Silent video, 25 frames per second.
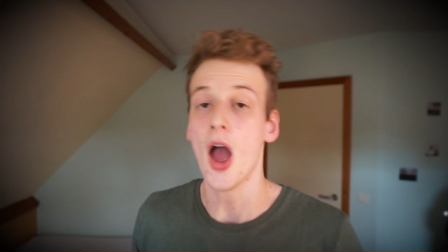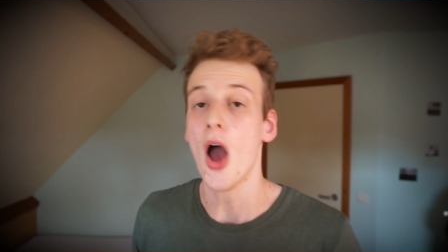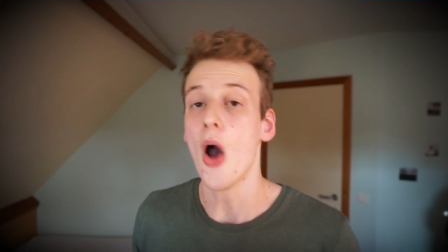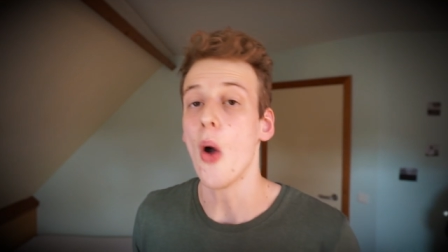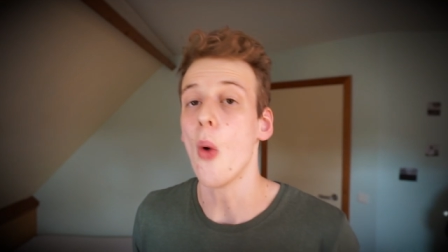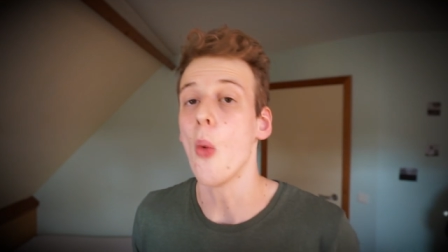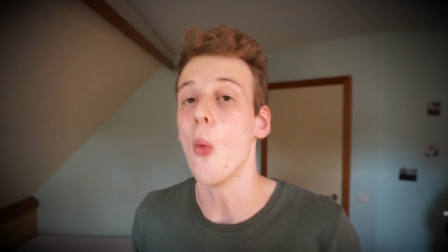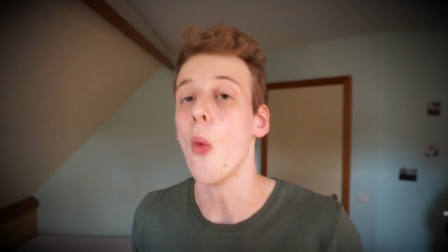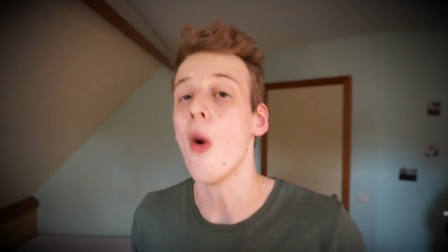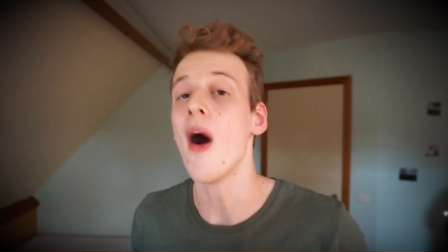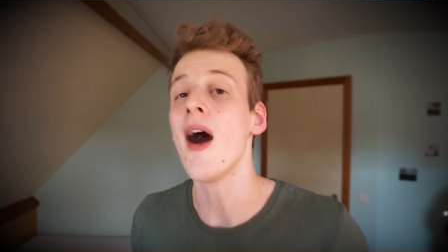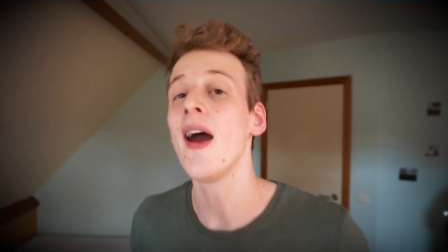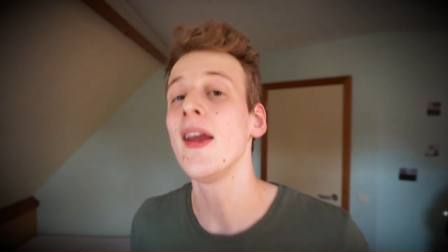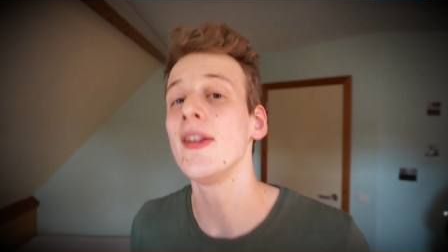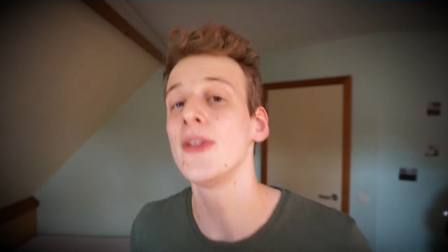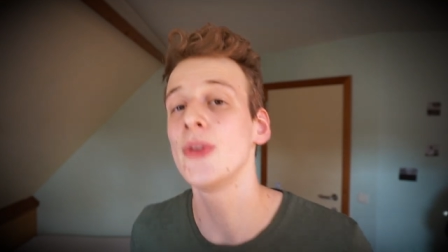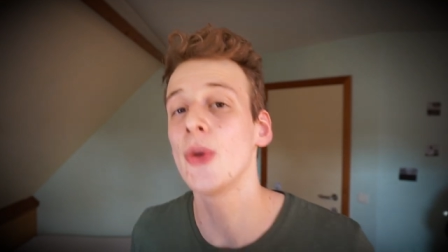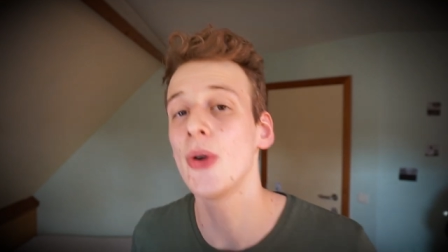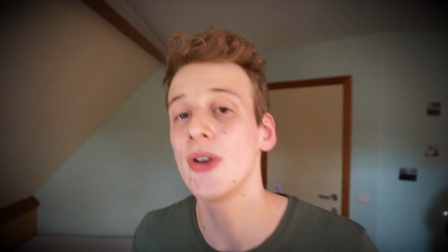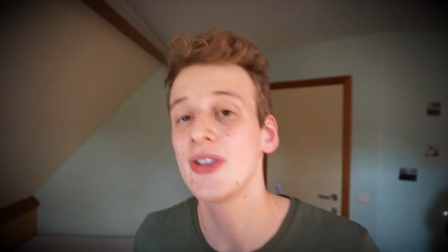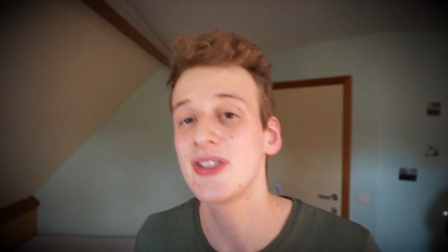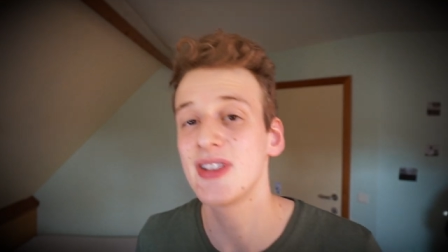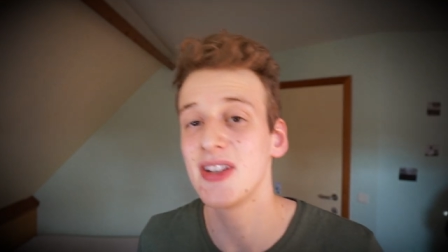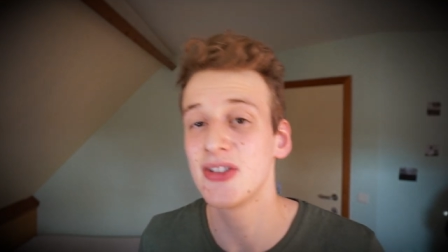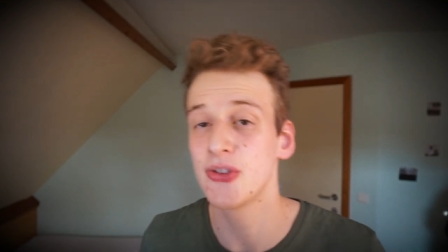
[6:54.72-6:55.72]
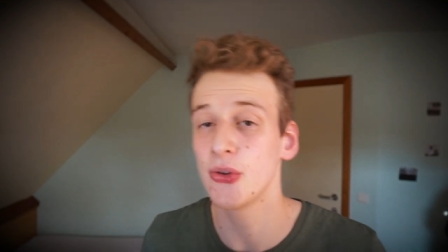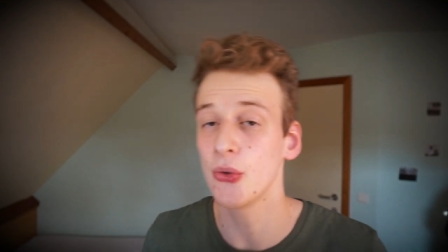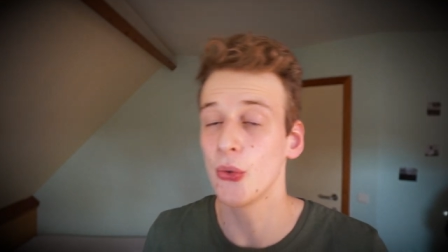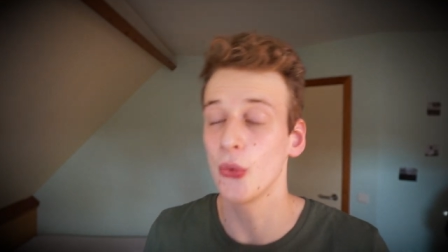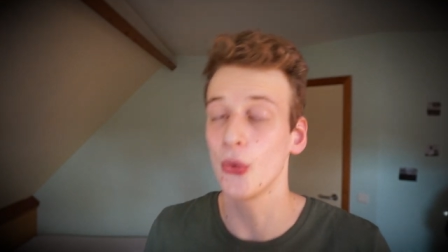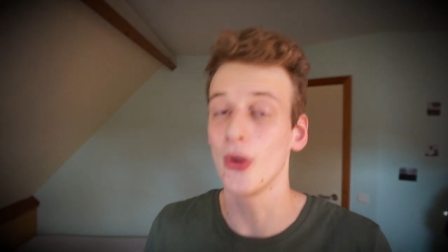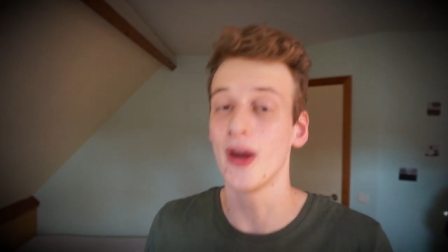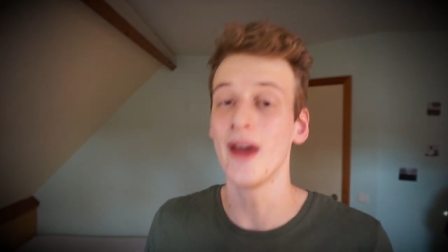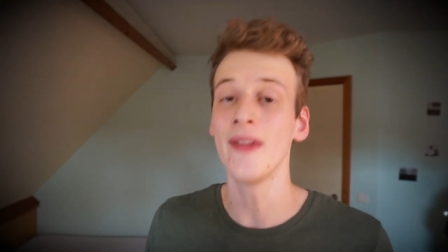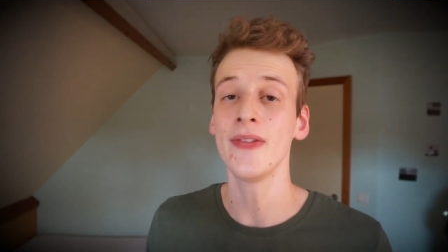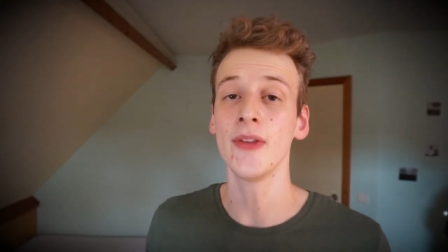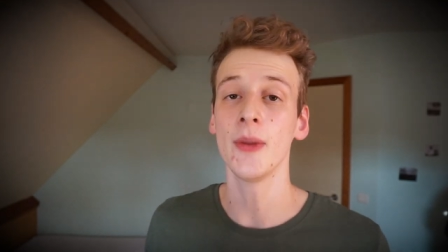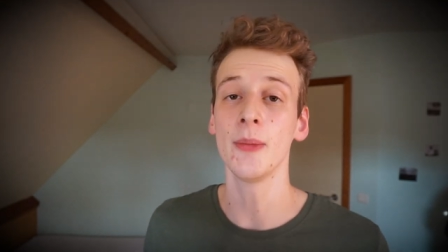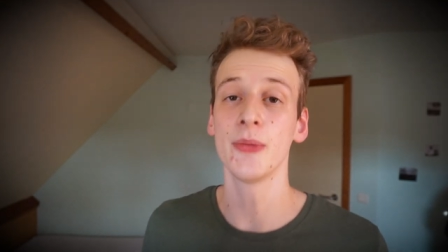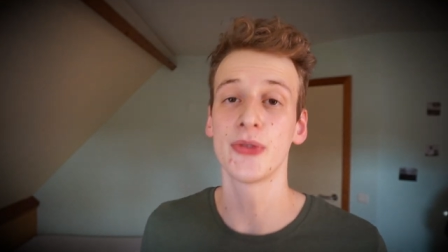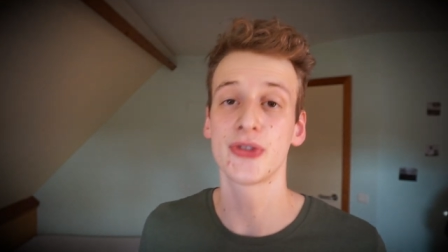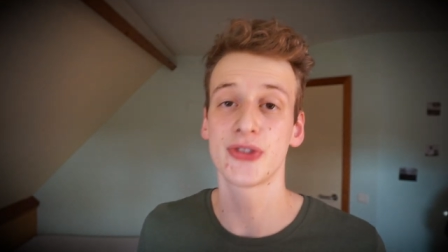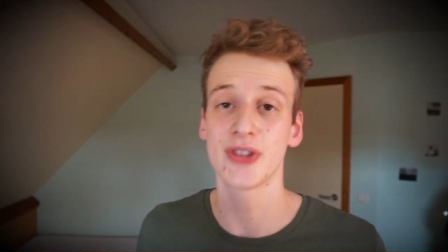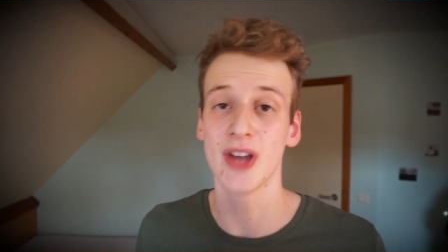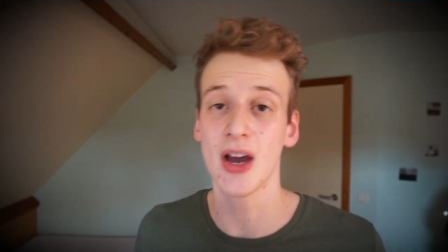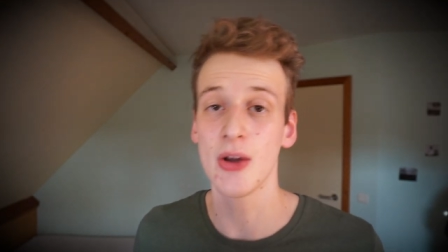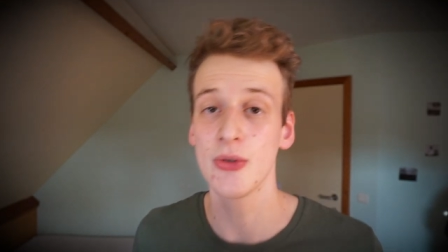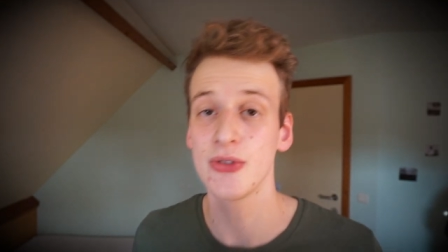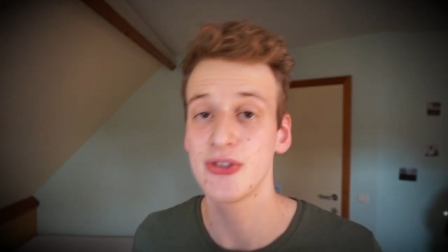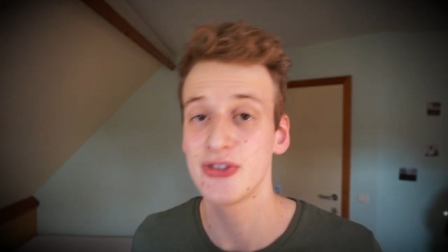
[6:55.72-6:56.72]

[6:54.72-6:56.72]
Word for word: White noise is a random sound